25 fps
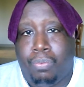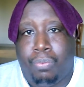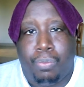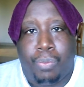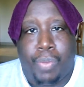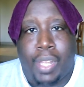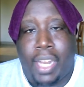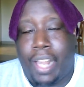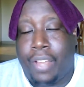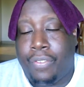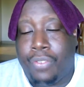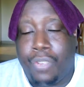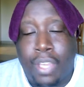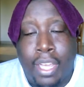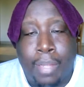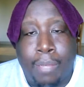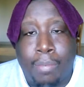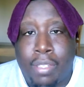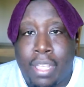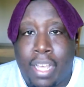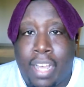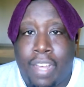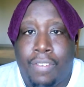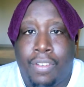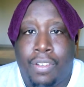whenever you have
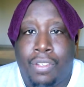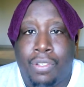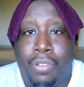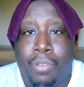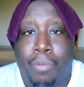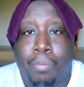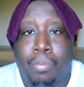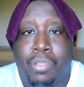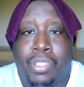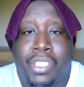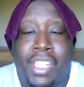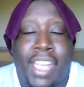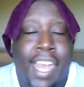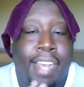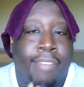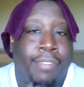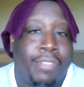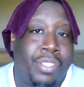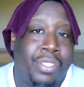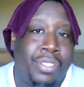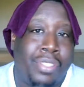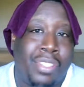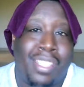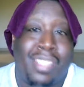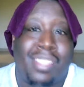time to do it. But you have
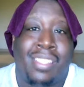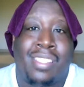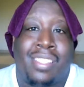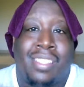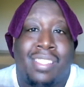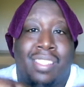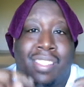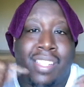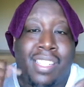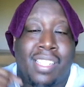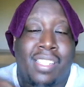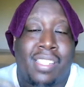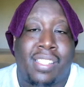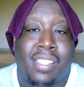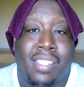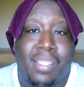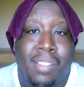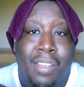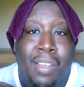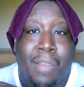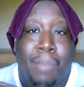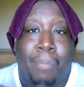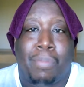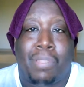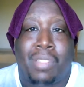to do this
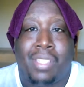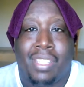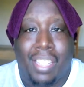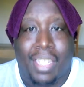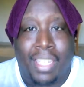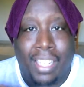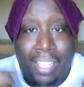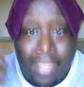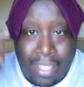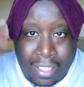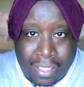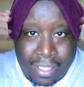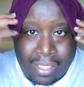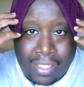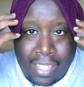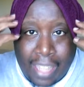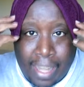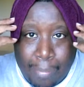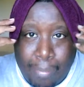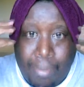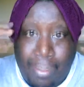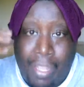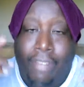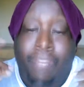particular step.